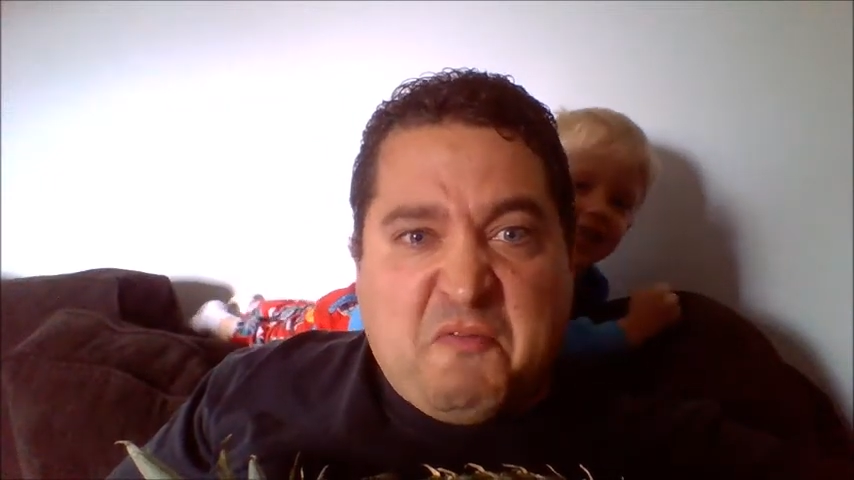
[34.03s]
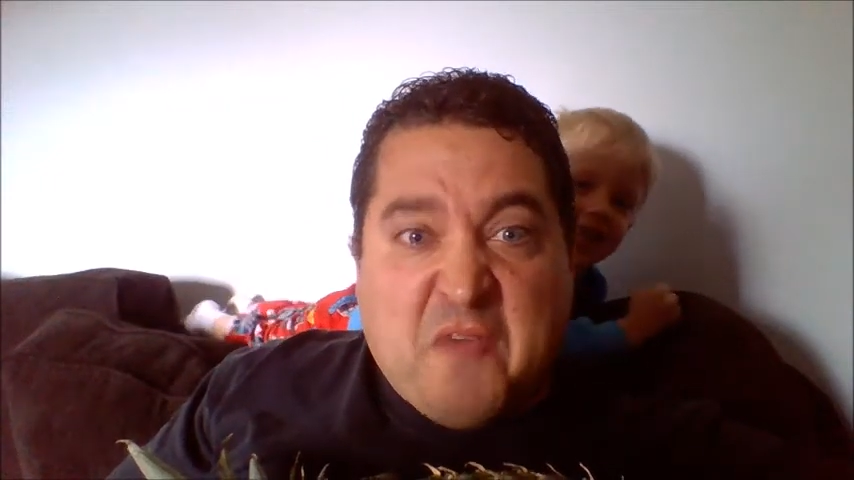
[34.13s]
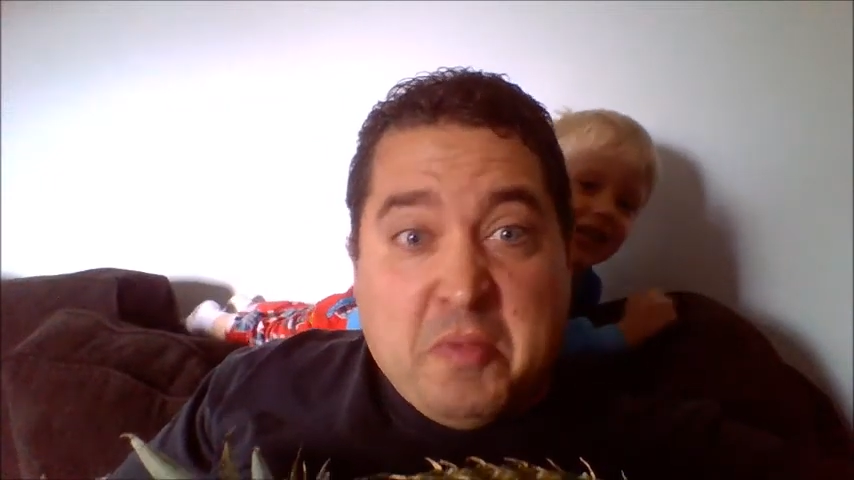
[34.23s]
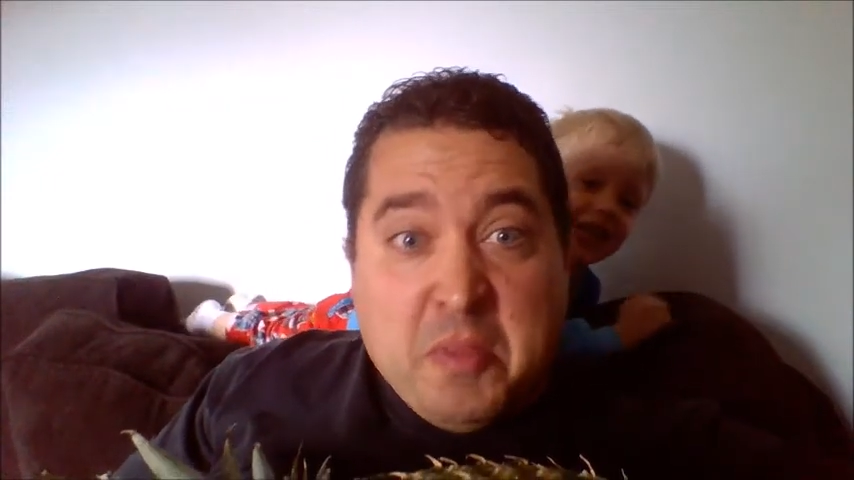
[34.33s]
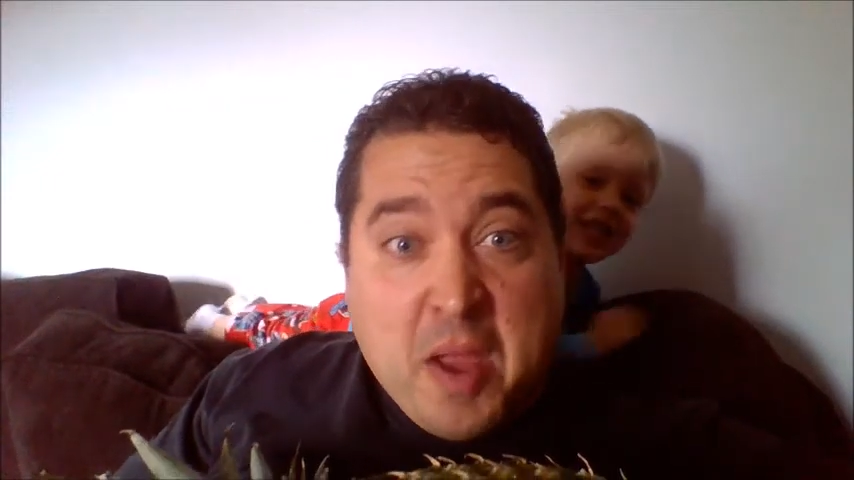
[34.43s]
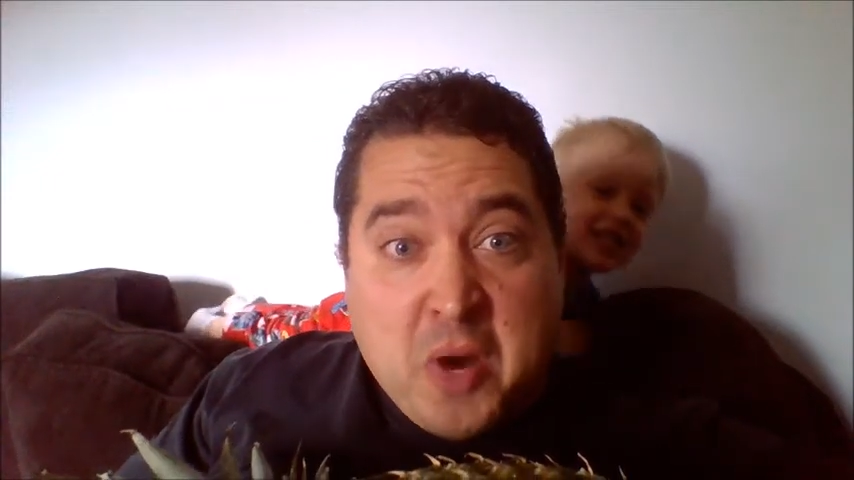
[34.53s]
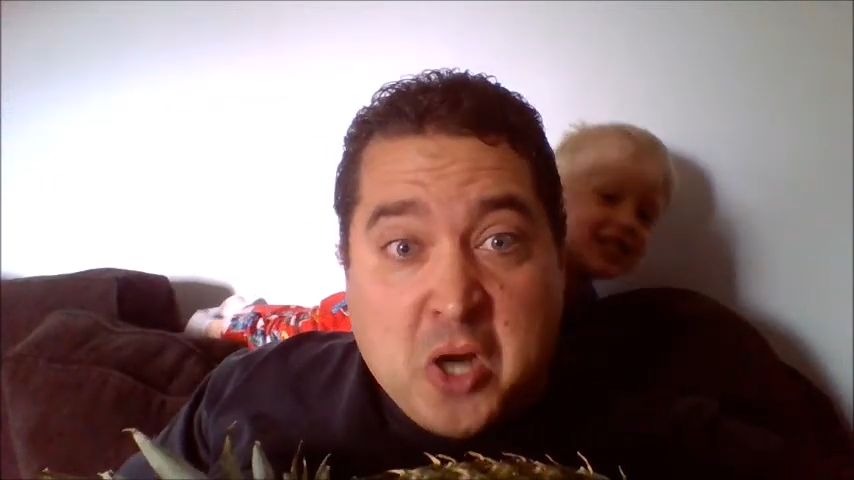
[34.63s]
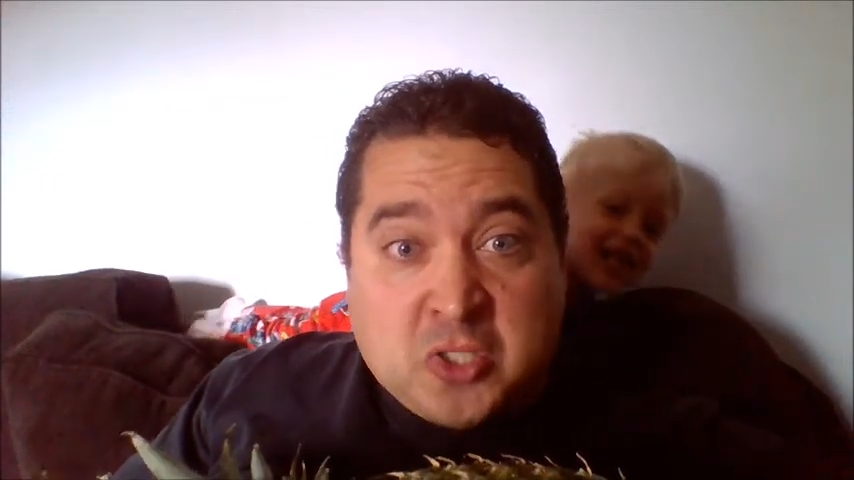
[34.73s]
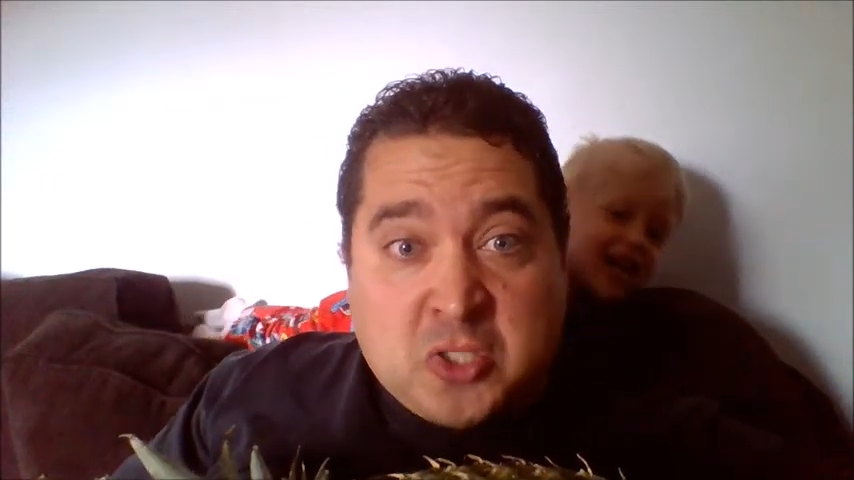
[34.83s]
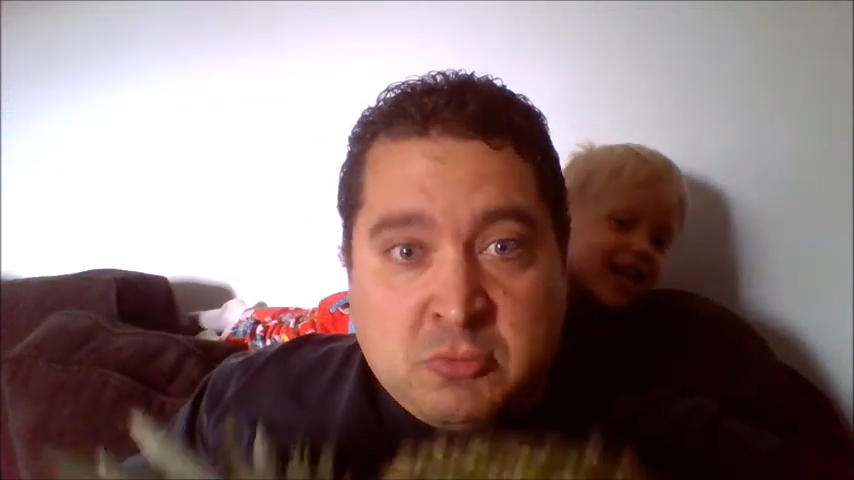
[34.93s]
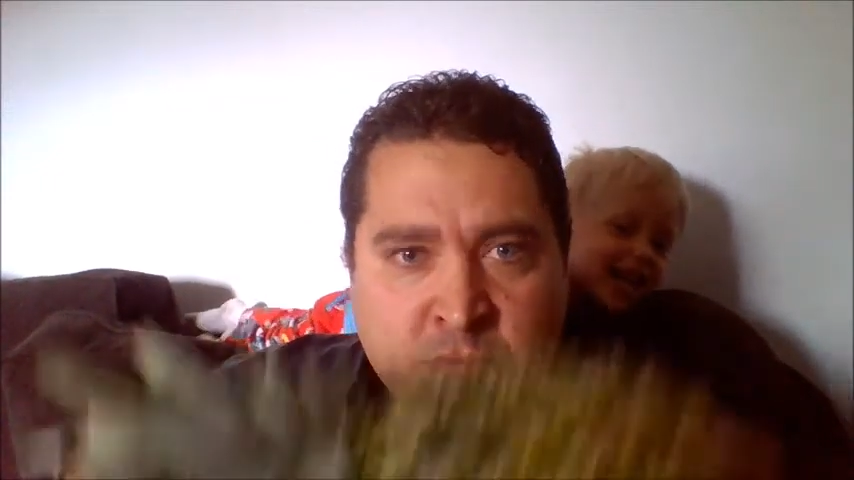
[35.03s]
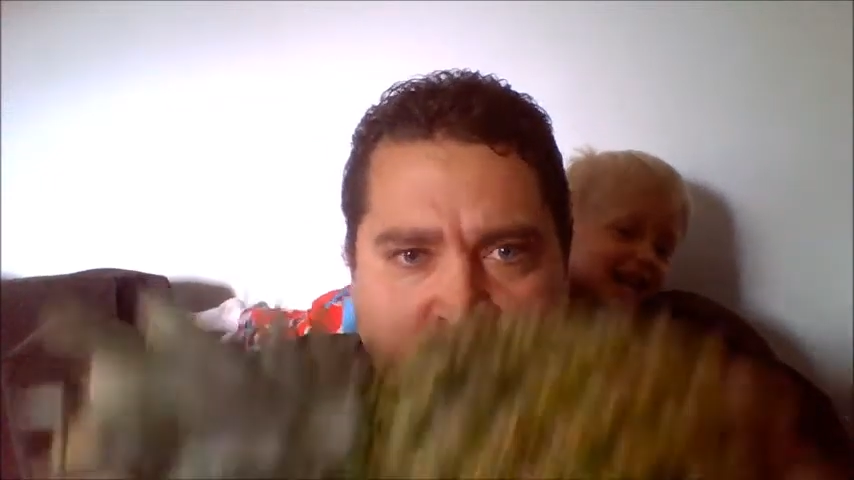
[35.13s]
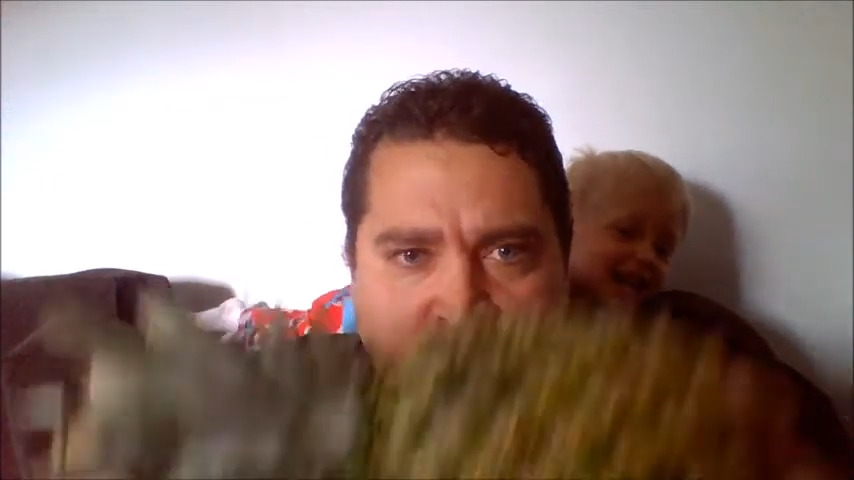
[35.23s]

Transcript: family members.